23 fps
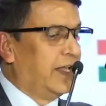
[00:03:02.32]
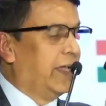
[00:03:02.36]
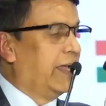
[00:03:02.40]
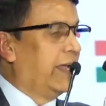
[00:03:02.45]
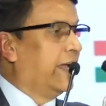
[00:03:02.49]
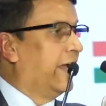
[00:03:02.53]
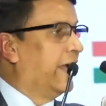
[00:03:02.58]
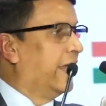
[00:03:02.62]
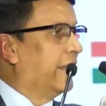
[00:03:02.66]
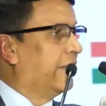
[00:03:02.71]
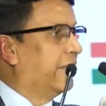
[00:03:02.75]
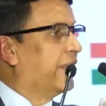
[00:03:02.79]

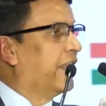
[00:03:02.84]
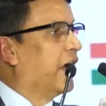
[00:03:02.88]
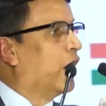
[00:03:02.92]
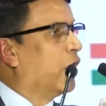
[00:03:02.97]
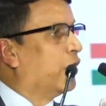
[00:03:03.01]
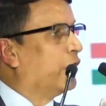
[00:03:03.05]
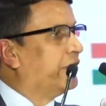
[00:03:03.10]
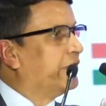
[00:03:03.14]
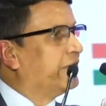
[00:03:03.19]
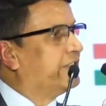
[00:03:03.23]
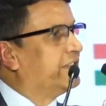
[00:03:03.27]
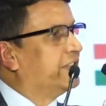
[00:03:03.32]
And now
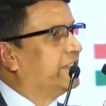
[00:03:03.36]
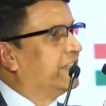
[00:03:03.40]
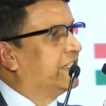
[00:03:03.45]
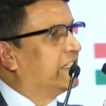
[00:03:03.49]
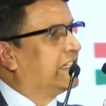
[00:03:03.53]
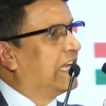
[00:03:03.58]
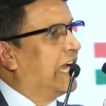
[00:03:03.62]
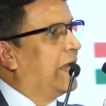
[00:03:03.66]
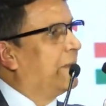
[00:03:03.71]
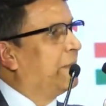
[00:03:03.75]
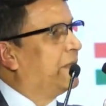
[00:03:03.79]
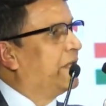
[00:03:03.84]
this is the
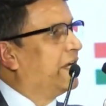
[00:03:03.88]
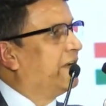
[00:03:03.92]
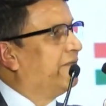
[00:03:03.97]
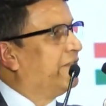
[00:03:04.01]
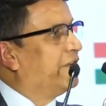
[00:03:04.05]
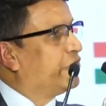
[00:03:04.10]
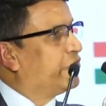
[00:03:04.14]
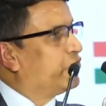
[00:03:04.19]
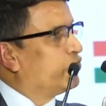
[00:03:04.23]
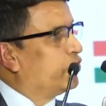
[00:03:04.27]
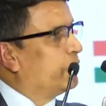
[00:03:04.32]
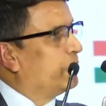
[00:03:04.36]
time that we
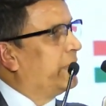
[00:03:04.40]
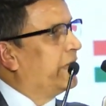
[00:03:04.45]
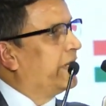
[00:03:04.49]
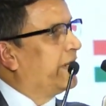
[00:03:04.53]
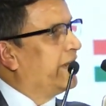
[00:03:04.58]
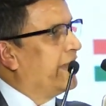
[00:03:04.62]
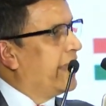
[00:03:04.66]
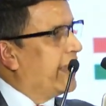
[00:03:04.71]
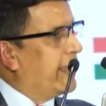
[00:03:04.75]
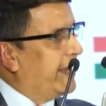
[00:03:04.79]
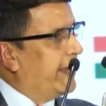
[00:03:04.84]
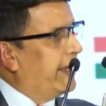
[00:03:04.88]
should be
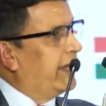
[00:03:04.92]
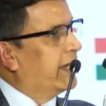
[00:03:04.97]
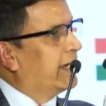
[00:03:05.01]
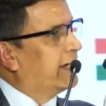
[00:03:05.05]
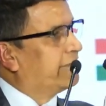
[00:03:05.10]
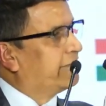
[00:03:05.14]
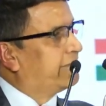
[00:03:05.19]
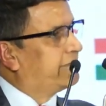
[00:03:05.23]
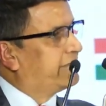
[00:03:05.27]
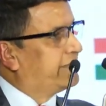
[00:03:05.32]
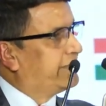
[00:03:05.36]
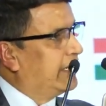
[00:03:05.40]
gearing
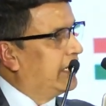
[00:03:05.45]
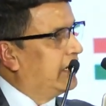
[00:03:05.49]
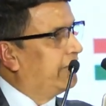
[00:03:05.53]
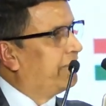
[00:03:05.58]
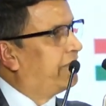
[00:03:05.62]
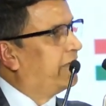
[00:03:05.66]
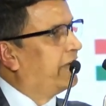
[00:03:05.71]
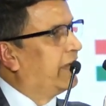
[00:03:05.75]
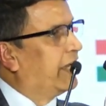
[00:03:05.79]
ourselves